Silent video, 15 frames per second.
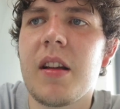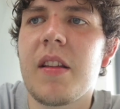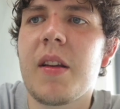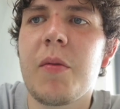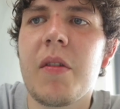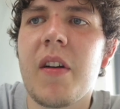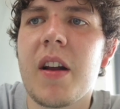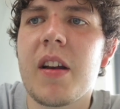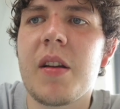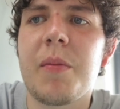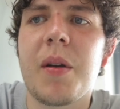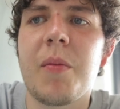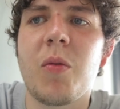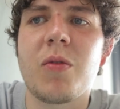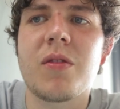I think we've added a
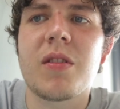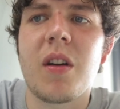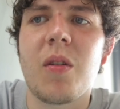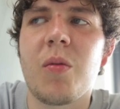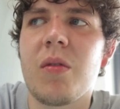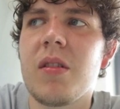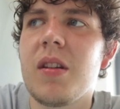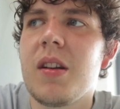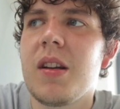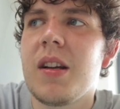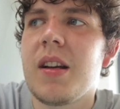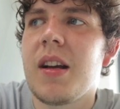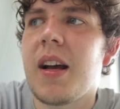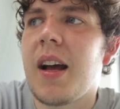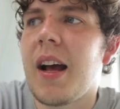bit more salt
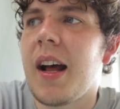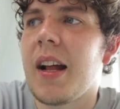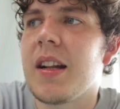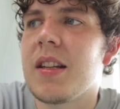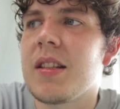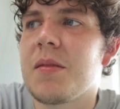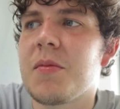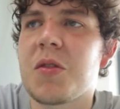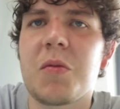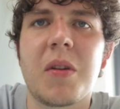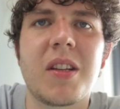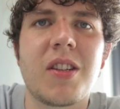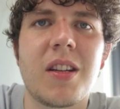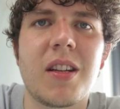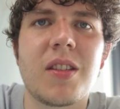and some
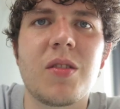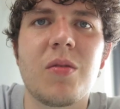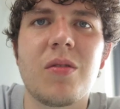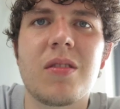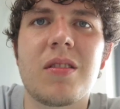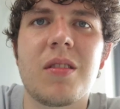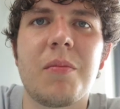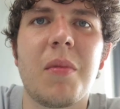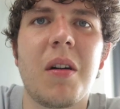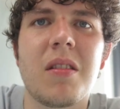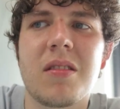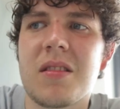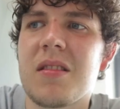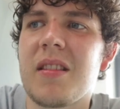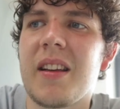sweet chili sauce to
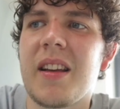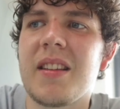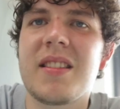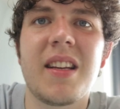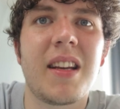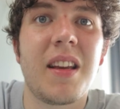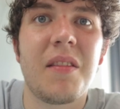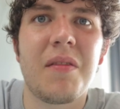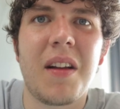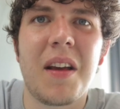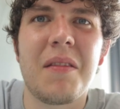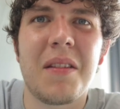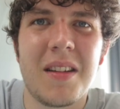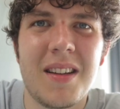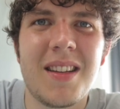mask the sicky
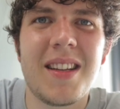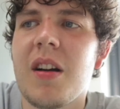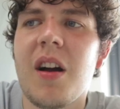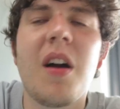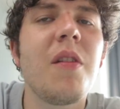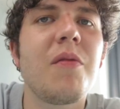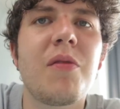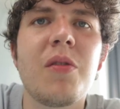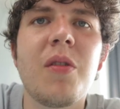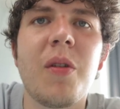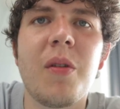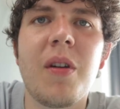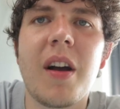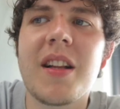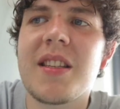flavour.
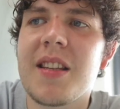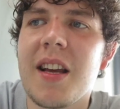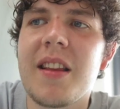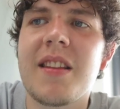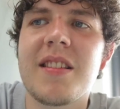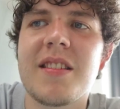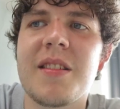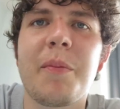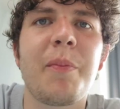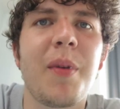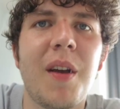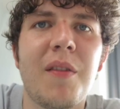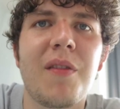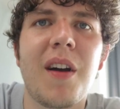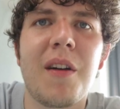Overall, I'd say this is a
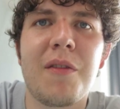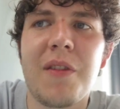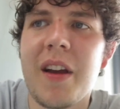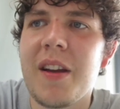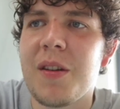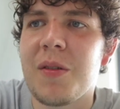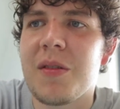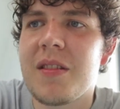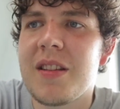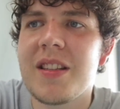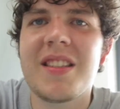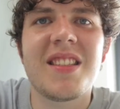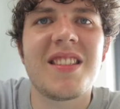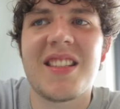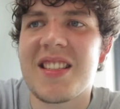big fat fail.
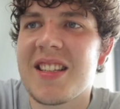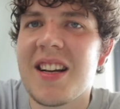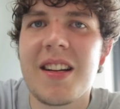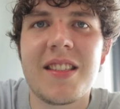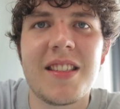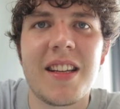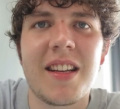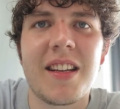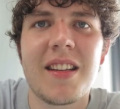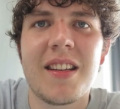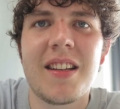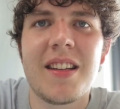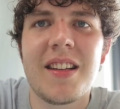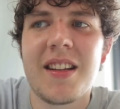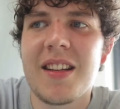This is disgusting.
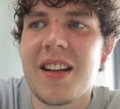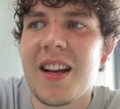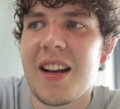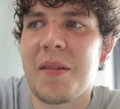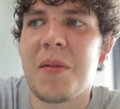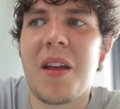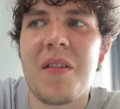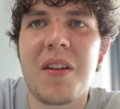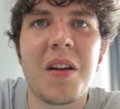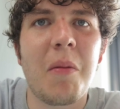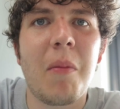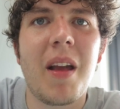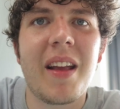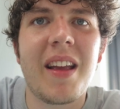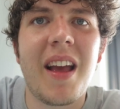And I'm never gonna
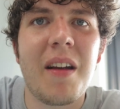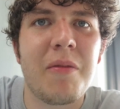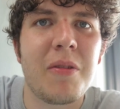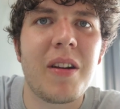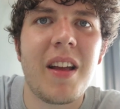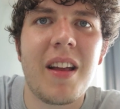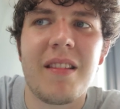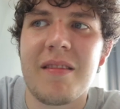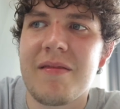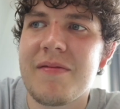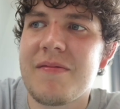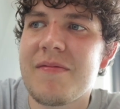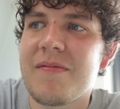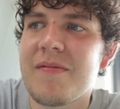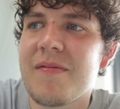make it ever again.
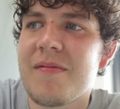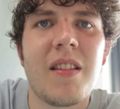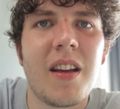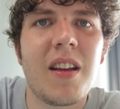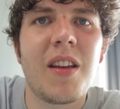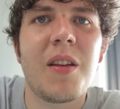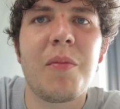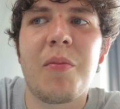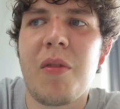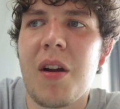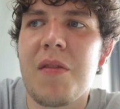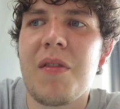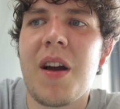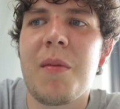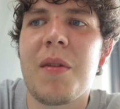Thank you,
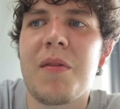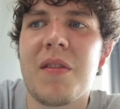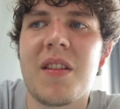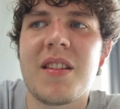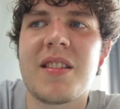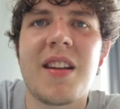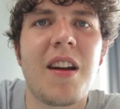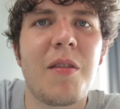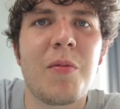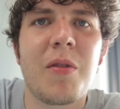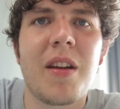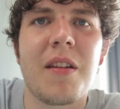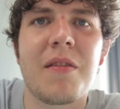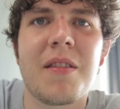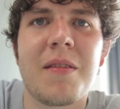Brave Family, for this terrible
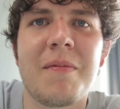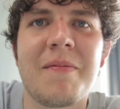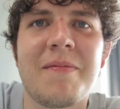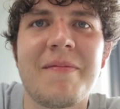gift.